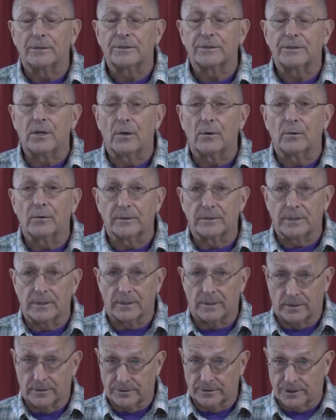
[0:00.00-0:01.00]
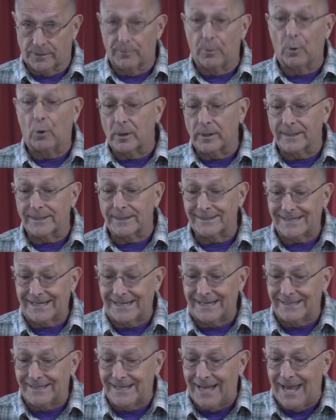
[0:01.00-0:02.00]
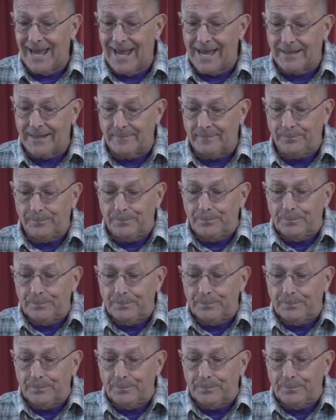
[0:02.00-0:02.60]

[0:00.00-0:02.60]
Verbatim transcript: stone to support us in that.